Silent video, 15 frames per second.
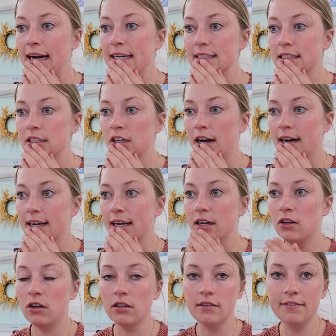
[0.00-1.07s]
I did not
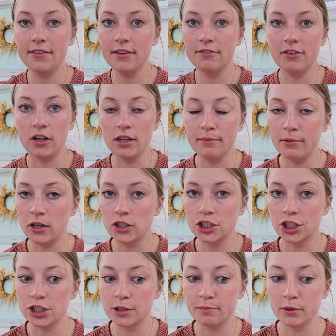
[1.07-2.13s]
get all of the volleyball
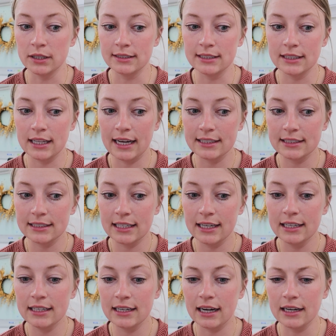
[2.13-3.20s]
shirts printed last night.